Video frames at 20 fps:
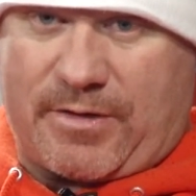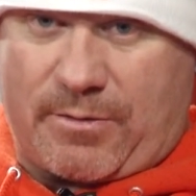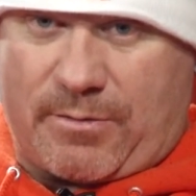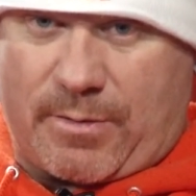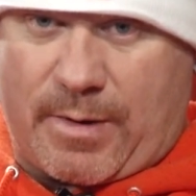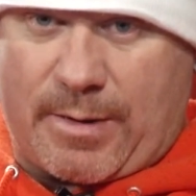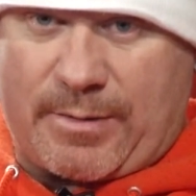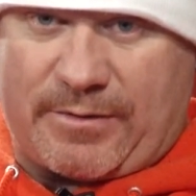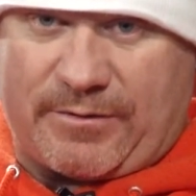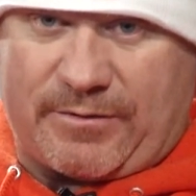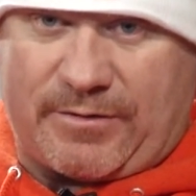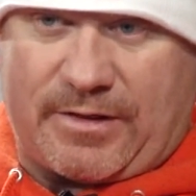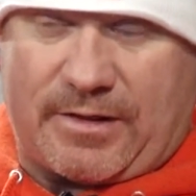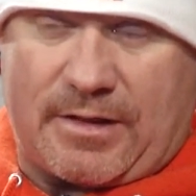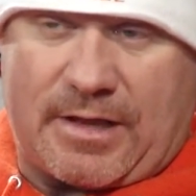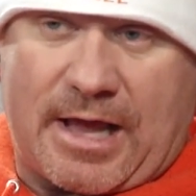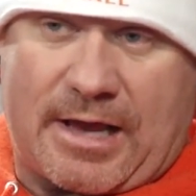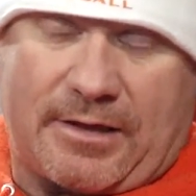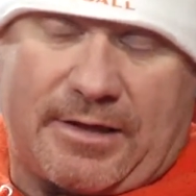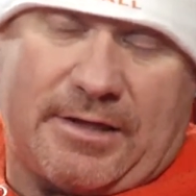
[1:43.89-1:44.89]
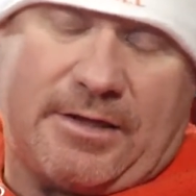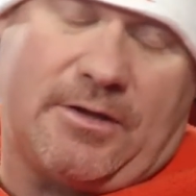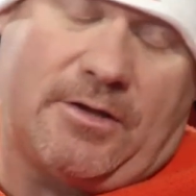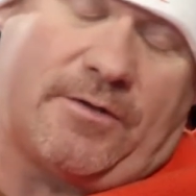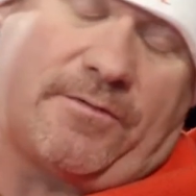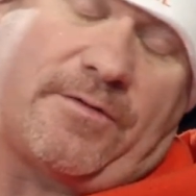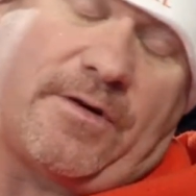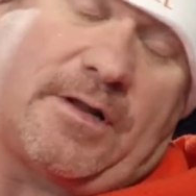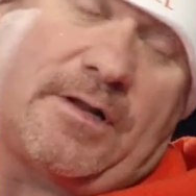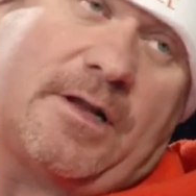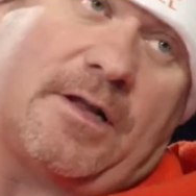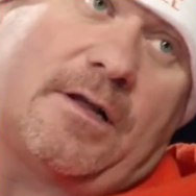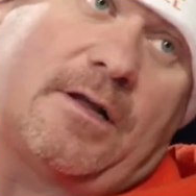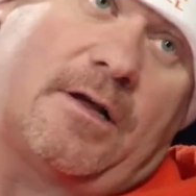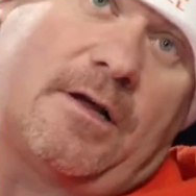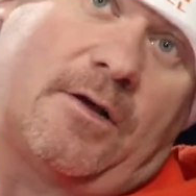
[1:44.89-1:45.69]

They remind me of Langley on the front,